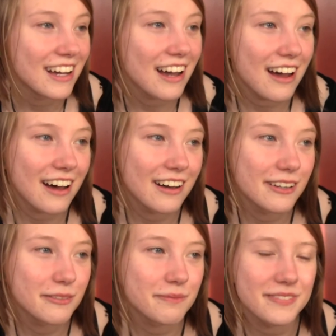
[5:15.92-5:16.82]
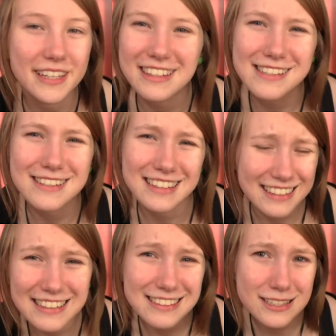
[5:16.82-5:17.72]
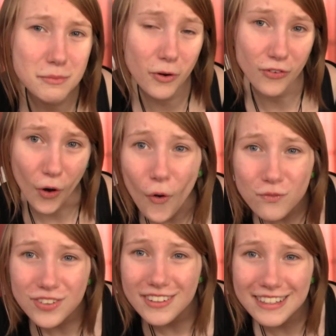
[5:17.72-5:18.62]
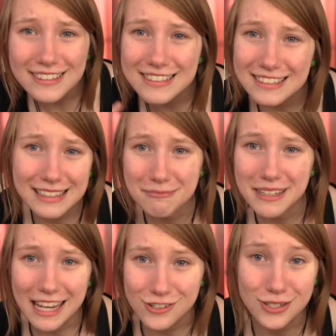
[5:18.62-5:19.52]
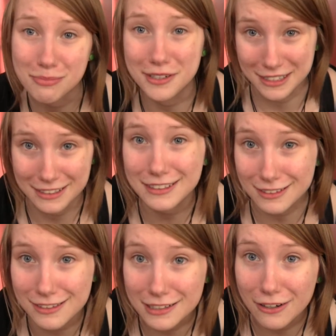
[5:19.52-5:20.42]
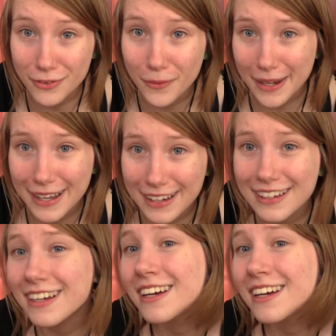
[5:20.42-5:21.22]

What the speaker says: I think this is more of a hopeful list than me actually predicting stuff, okay?